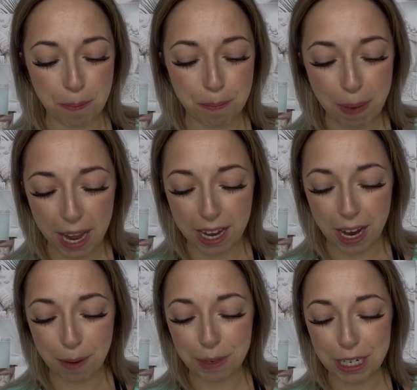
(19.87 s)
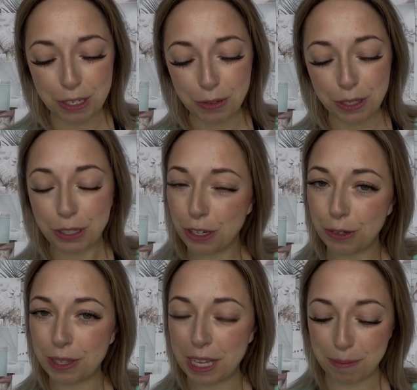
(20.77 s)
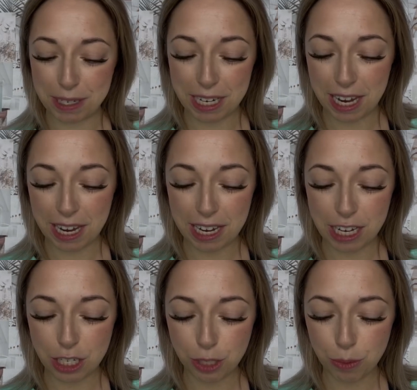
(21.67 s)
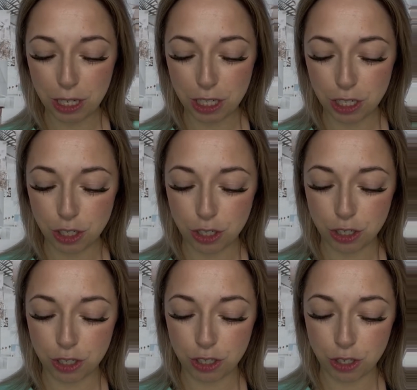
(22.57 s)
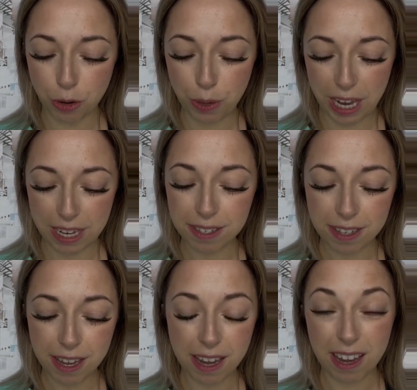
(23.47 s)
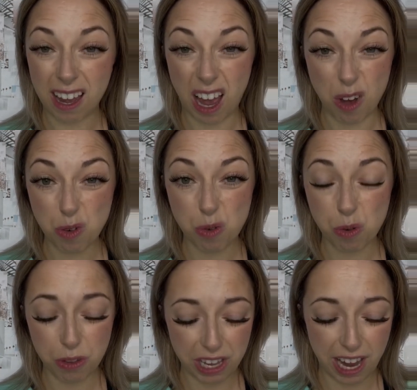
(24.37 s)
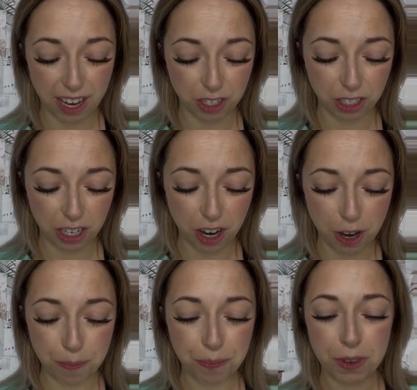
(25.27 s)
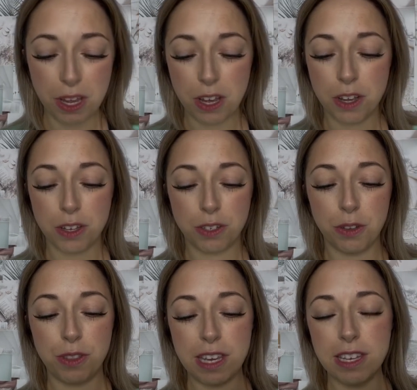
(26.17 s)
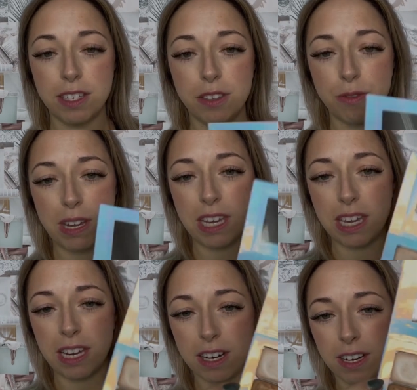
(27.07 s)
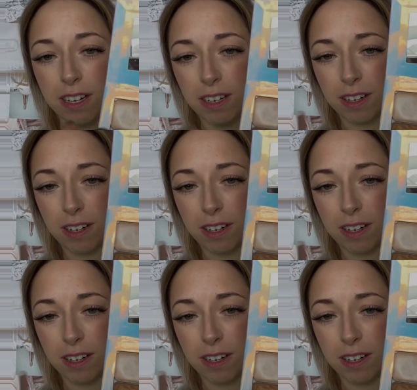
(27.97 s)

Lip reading: But I'm going to do a look with them today, and I just wanted to showcase how cool they actually are. So these three here